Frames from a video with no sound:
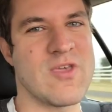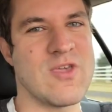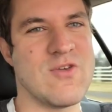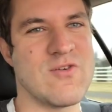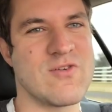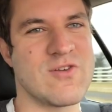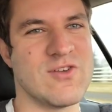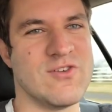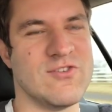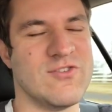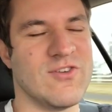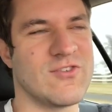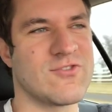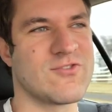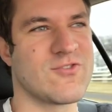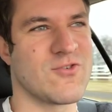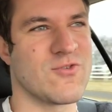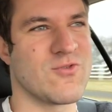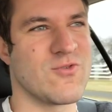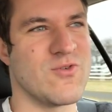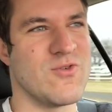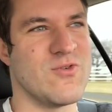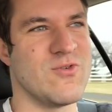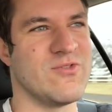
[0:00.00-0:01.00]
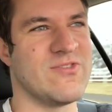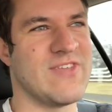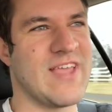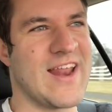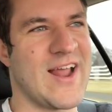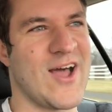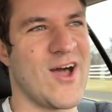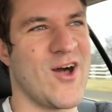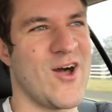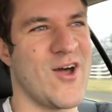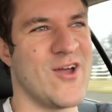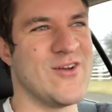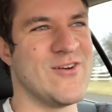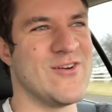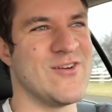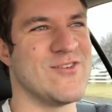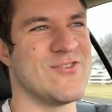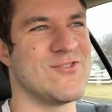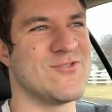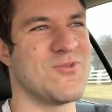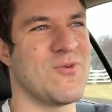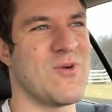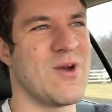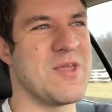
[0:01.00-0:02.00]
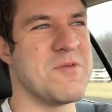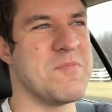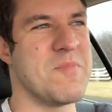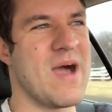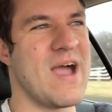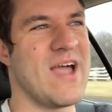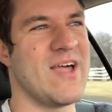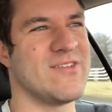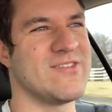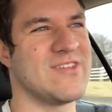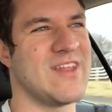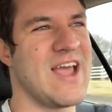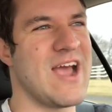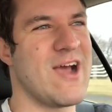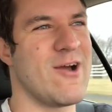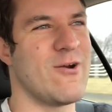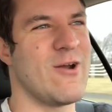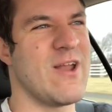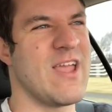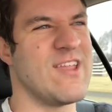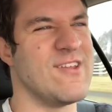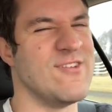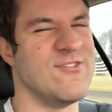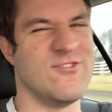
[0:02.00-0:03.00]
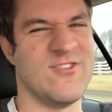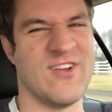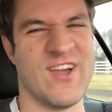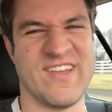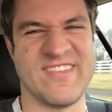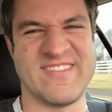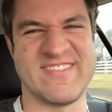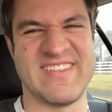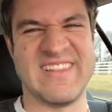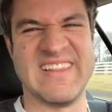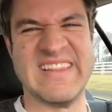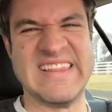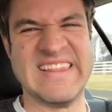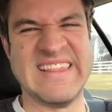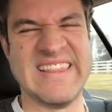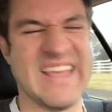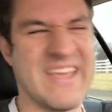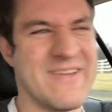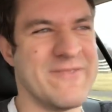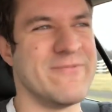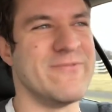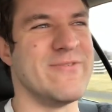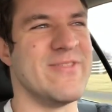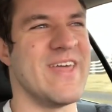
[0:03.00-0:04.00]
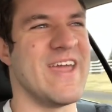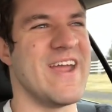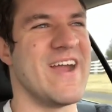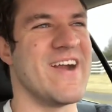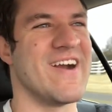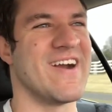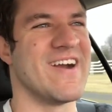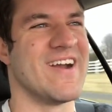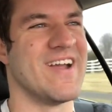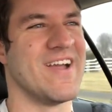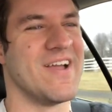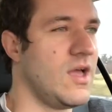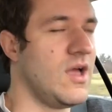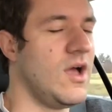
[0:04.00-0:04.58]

that you can just cruise at 120 miles an hour and just live there.